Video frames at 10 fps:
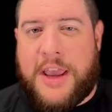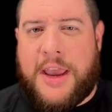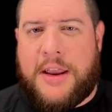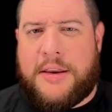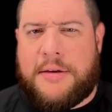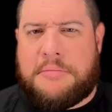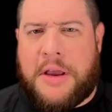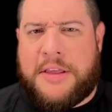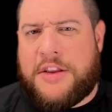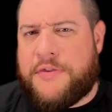And
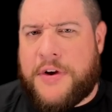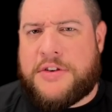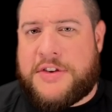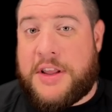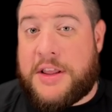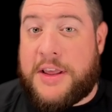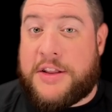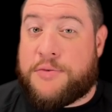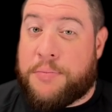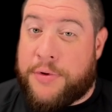I think it's fair to say that
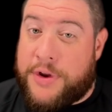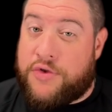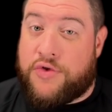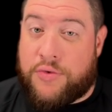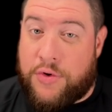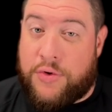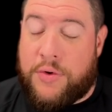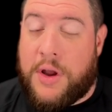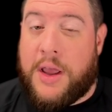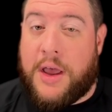that's pretty
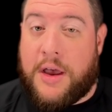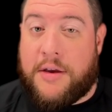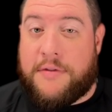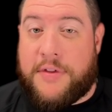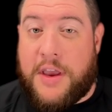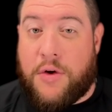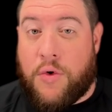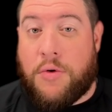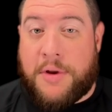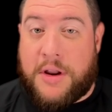true of the
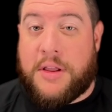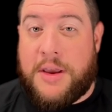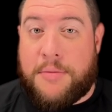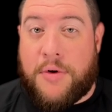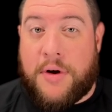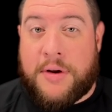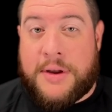Orbit Claymore.